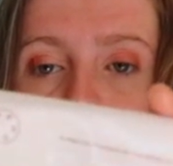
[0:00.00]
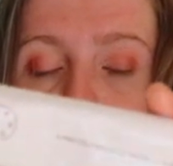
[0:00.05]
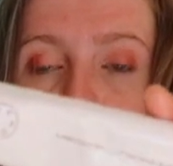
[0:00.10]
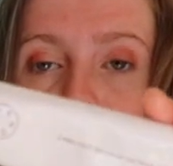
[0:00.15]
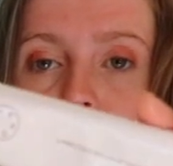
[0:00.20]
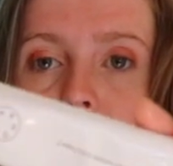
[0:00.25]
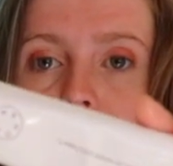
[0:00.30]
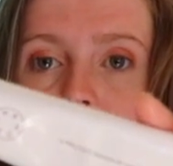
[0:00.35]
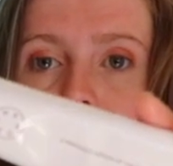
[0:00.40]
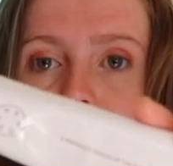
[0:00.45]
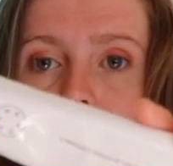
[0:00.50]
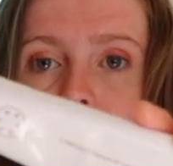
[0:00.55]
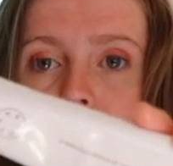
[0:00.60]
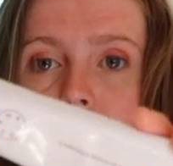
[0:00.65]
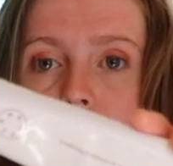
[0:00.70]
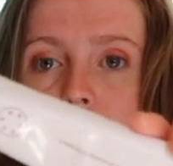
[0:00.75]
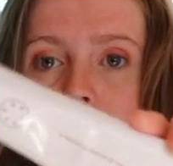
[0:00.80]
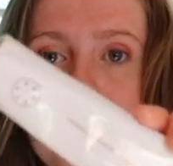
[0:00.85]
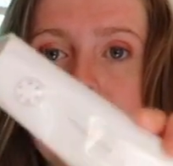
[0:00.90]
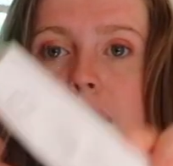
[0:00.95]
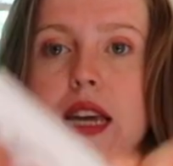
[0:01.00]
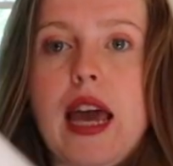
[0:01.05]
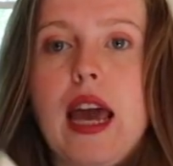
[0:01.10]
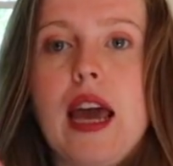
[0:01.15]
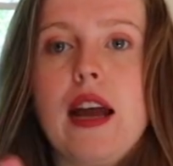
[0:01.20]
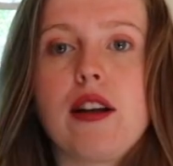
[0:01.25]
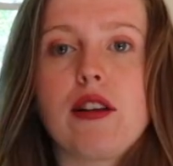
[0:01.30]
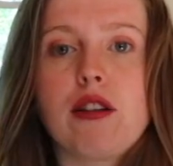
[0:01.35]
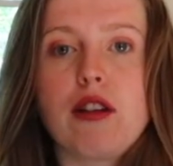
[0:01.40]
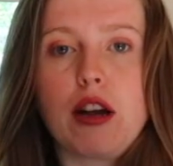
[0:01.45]
really fancy
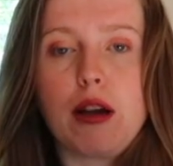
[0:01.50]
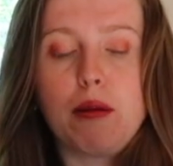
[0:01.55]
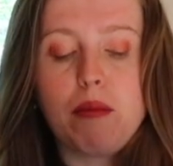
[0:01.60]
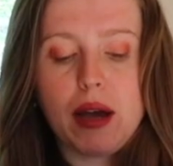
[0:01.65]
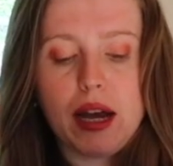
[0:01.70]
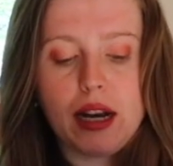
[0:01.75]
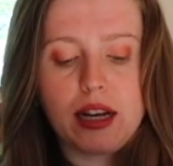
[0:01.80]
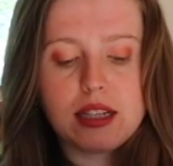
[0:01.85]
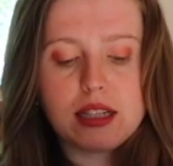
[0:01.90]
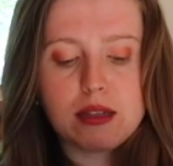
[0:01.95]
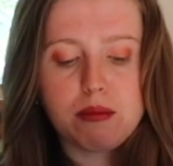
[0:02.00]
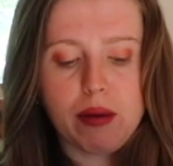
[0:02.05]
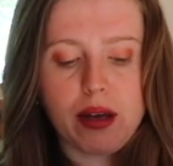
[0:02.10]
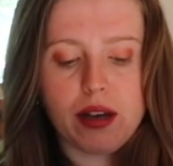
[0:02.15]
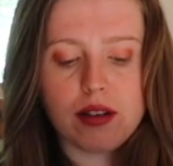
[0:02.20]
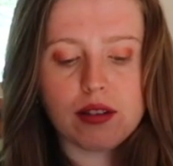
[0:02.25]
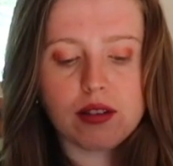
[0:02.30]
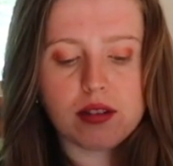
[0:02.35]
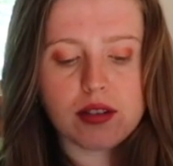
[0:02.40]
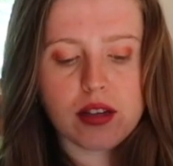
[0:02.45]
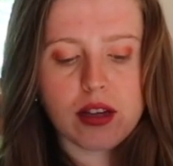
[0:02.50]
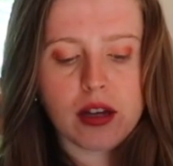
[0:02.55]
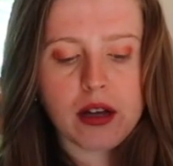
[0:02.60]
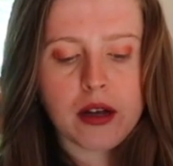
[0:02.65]
hand cream, and it smells